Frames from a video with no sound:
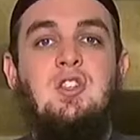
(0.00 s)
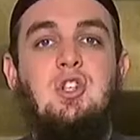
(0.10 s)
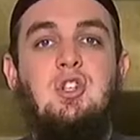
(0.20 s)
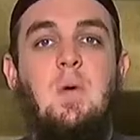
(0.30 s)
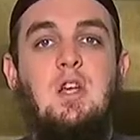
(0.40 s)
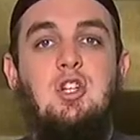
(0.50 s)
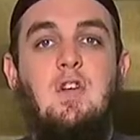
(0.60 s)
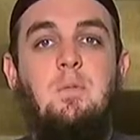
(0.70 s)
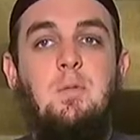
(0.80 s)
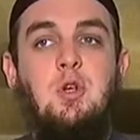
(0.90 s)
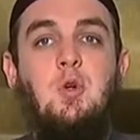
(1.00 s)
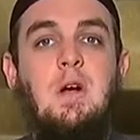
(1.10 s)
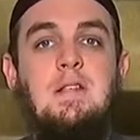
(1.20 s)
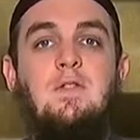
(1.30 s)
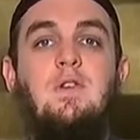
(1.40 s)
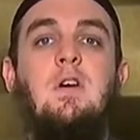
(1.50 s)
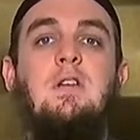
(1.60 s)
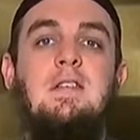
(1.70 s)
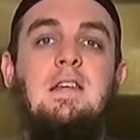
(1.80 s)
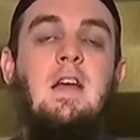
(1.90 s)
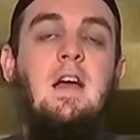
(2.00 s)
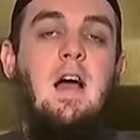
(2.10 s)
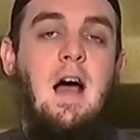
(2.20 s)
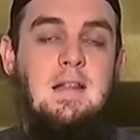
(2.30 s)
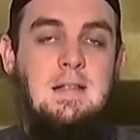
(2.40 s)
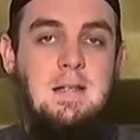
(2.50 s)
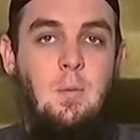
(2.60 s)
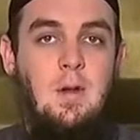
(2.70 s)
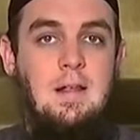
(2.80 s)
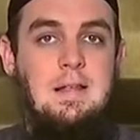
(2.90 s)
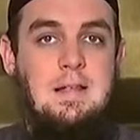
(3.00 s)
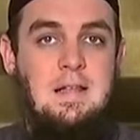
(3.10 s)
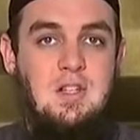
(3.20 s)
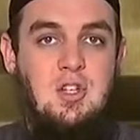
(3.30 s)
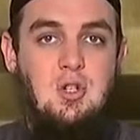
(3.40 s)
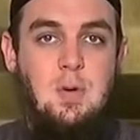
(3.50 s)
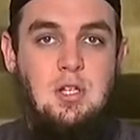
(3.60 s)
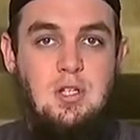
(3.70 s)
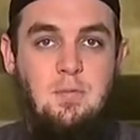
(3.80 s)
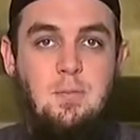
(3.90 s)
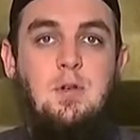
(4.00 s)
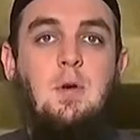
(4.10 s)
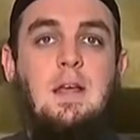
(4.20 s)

a situation of pure difficulty and someone else is in a situation of pure